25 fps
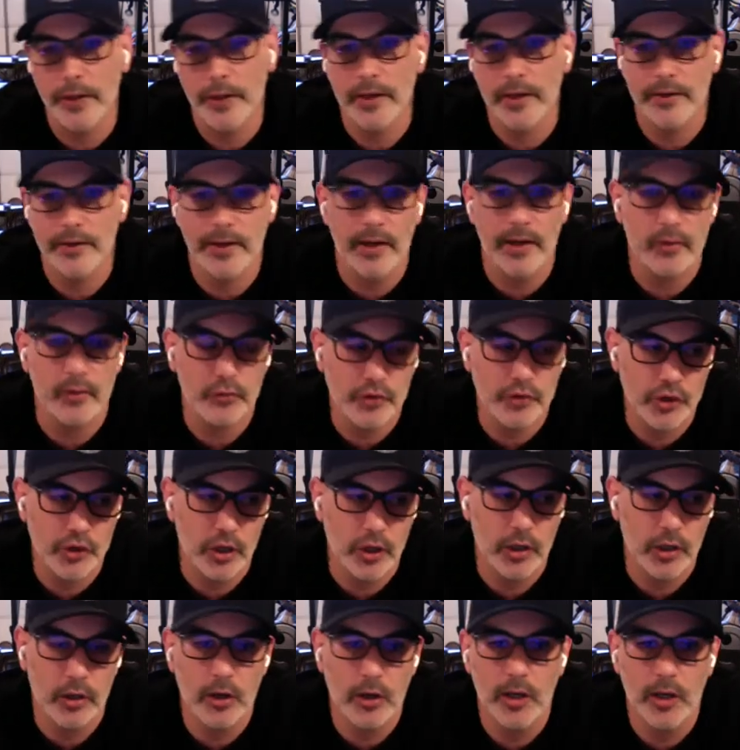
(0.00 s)
without a doubt, it was
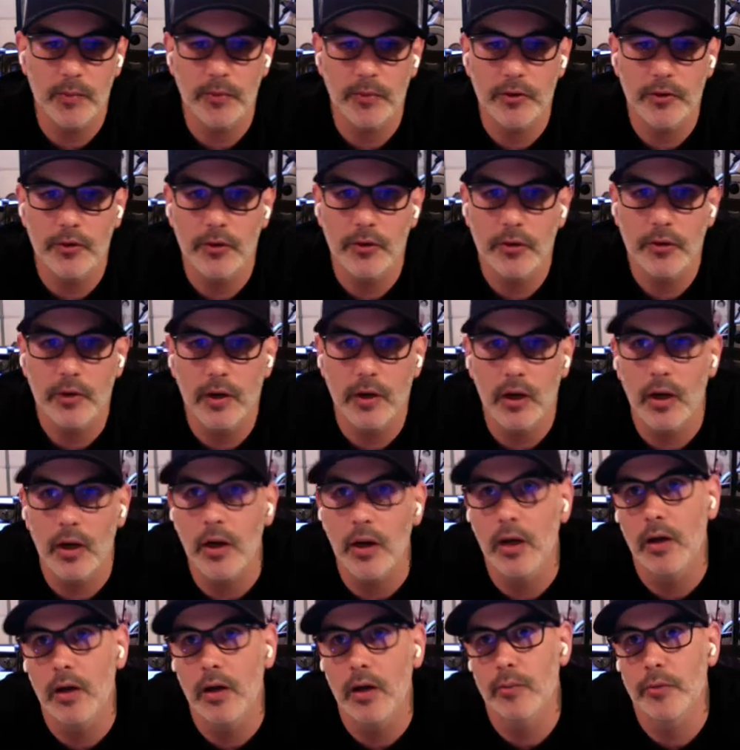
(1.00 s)
John Carpenter,
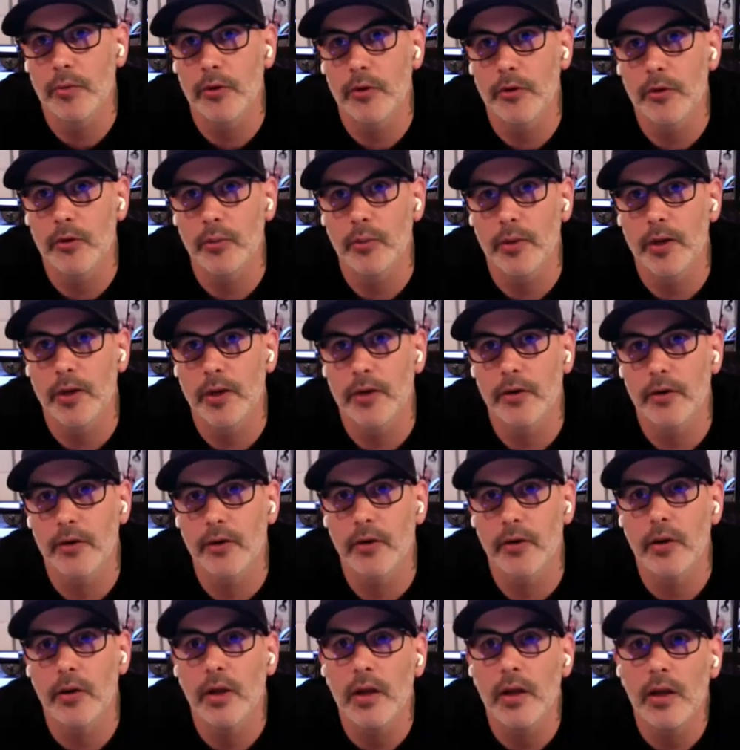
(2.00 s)

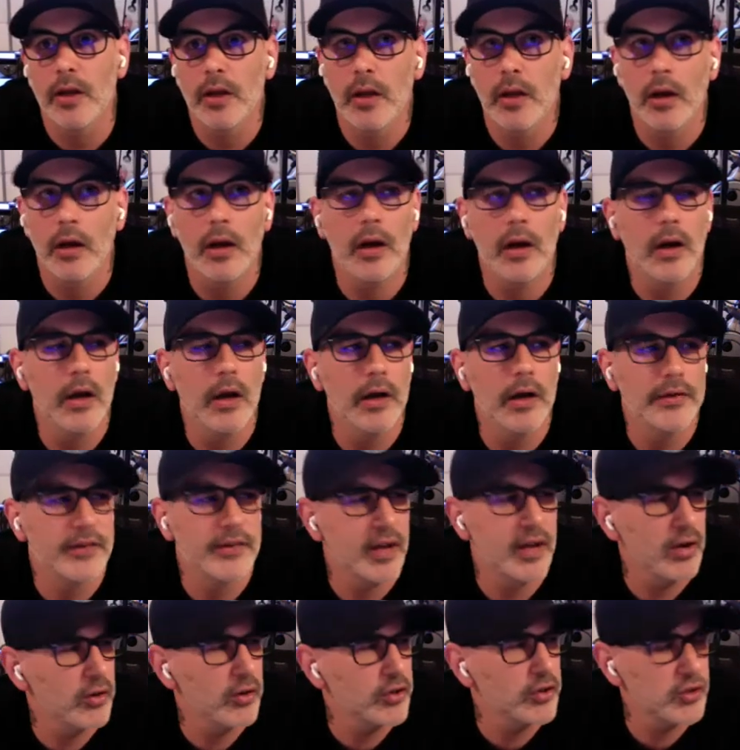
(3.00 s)
Perturbator,
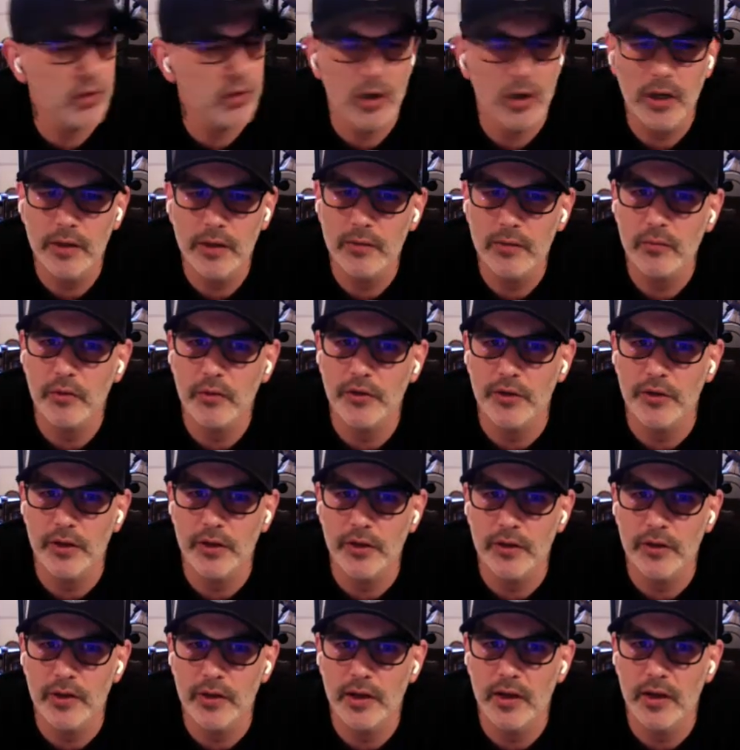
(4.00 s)
Terratron was
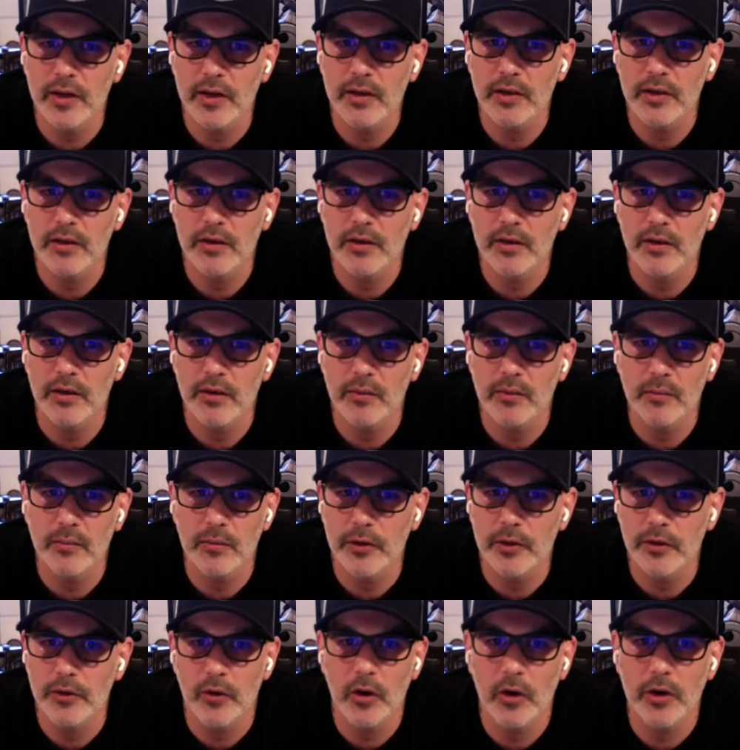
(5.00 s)
another guy or
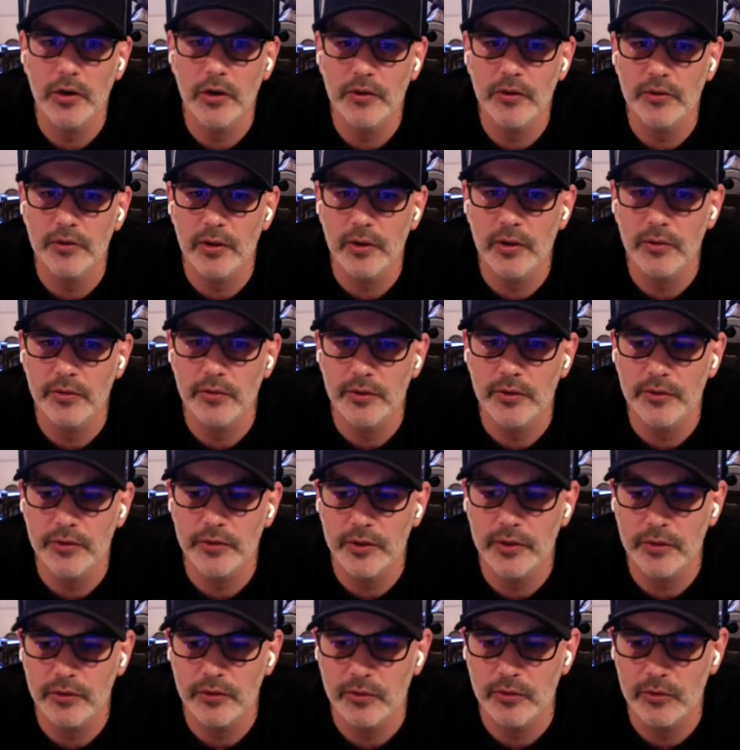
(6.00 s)
another artist I was
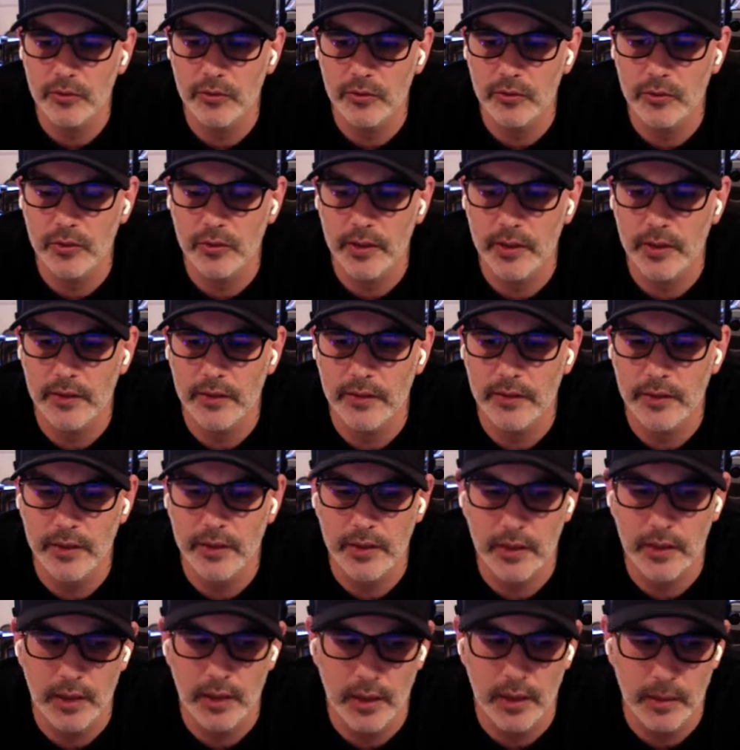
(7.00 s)
listening to, and
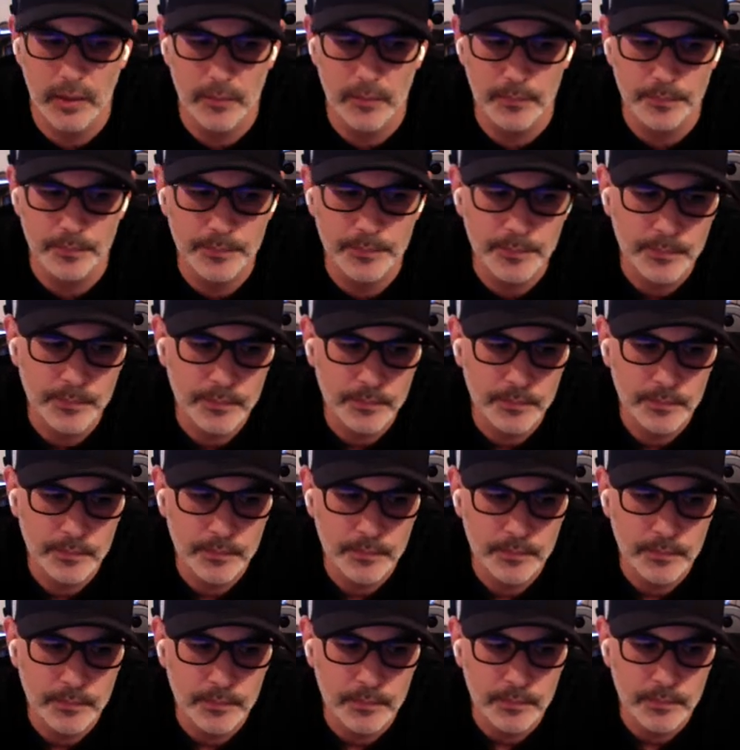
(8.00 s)
then
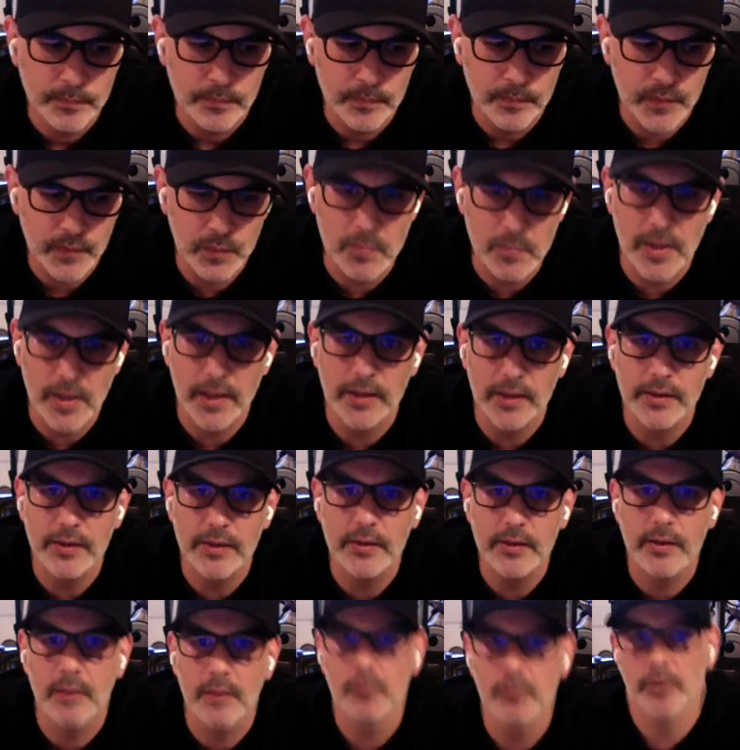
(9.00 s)
the
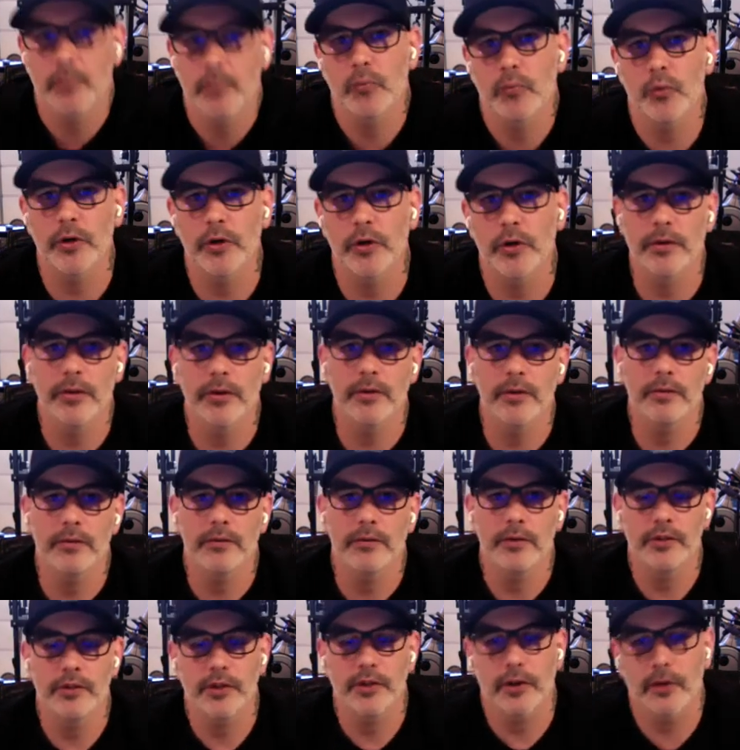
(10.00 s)
Mandy. I'm wearing the
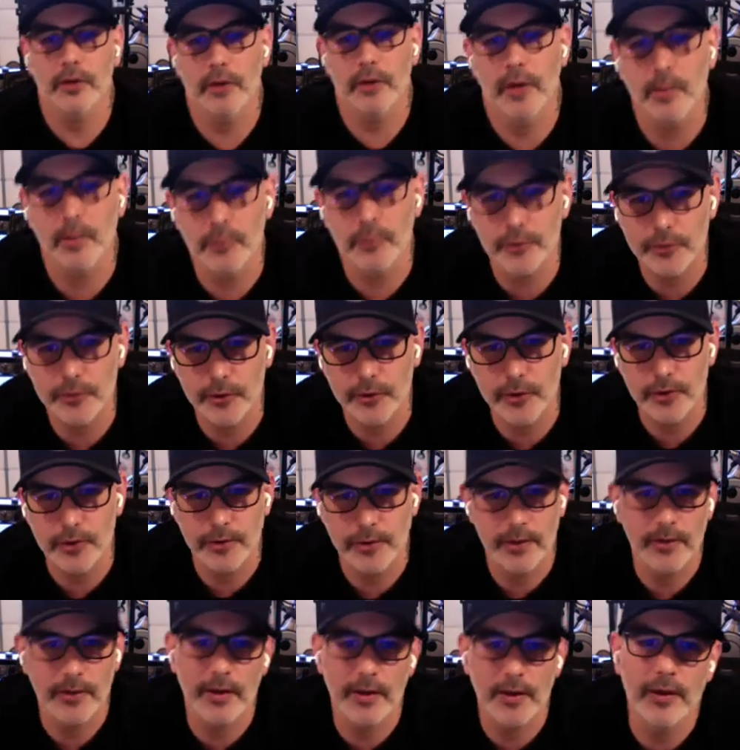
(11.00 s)
Cheddar Goblin shirt
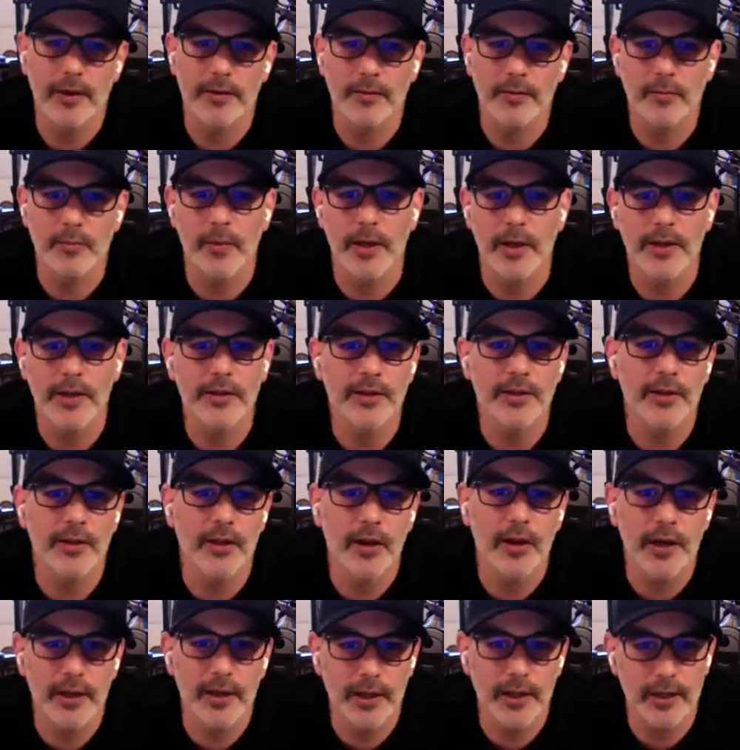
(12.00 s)
because I like Mandy a
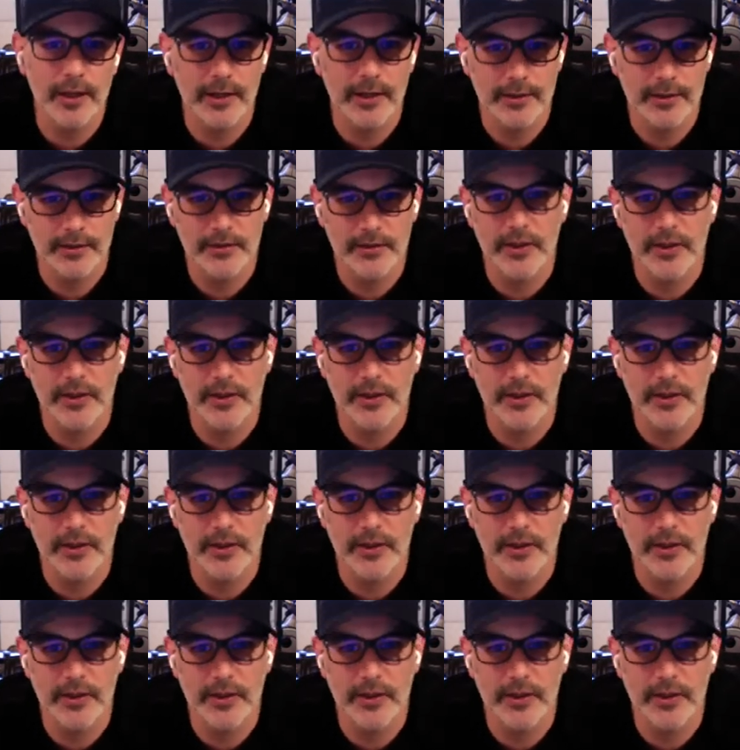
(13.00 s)
lot. I like the